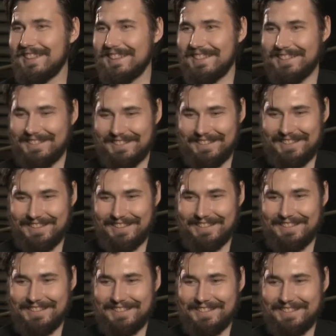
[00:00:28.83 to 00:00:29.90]

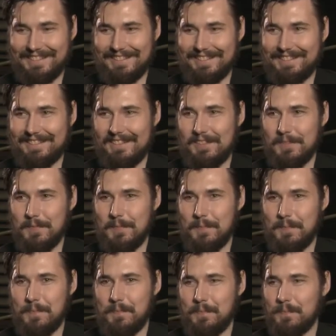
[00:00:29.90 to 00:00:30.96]

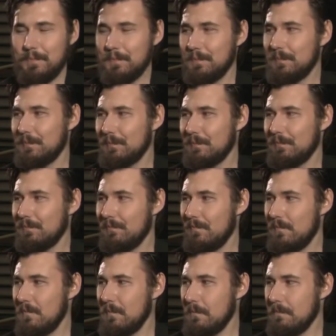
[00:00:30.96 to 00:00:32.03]
The person shown says nothing.